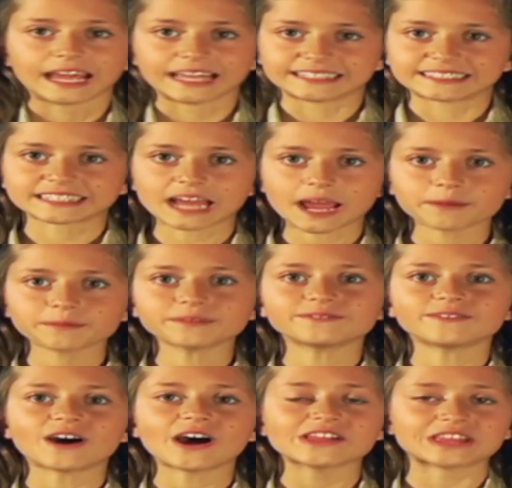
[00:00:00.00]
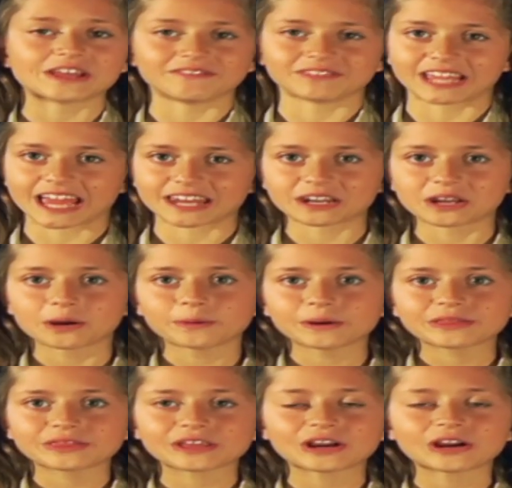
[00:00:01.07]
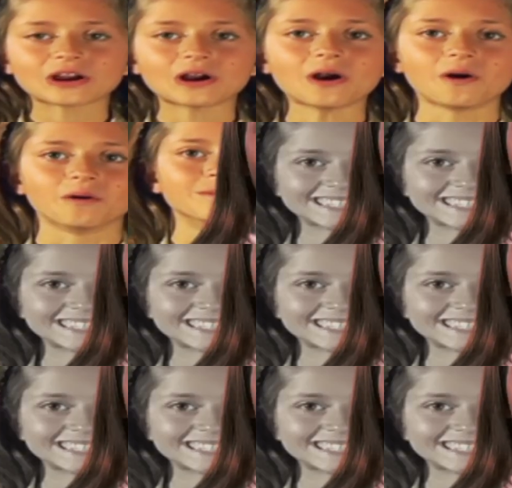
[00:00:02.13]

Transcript: It's time to fall in love again with your home.